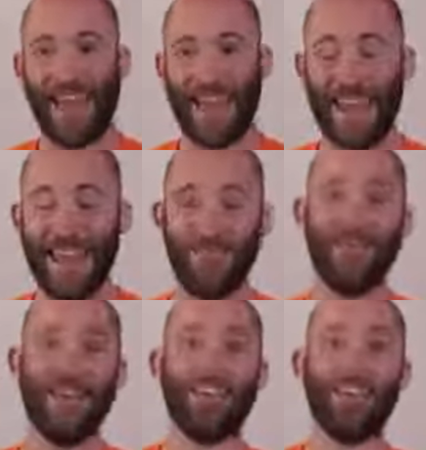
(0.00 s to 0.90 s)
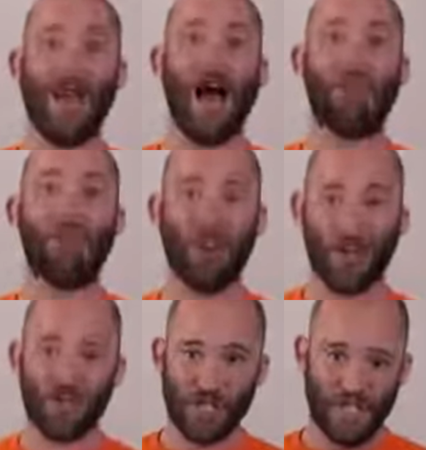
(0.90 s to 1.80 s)
and if they stop
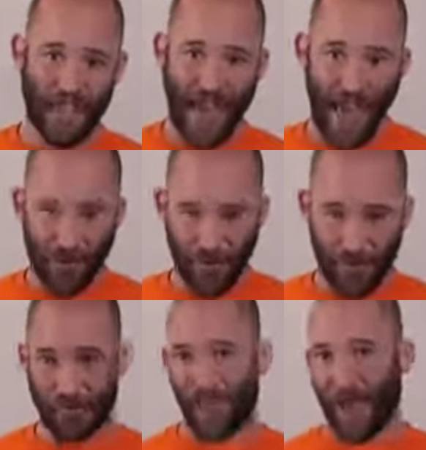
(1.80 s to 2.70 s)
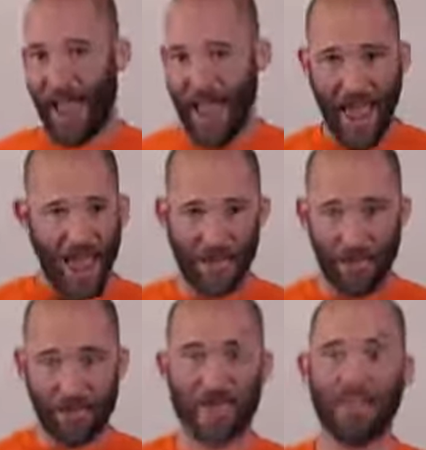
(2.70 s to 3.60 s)
functioning ever, for any
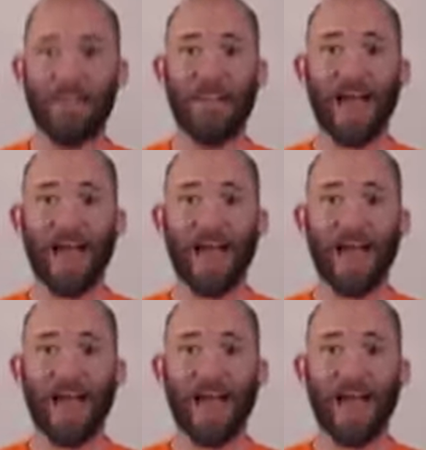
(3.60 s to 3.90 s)
reason,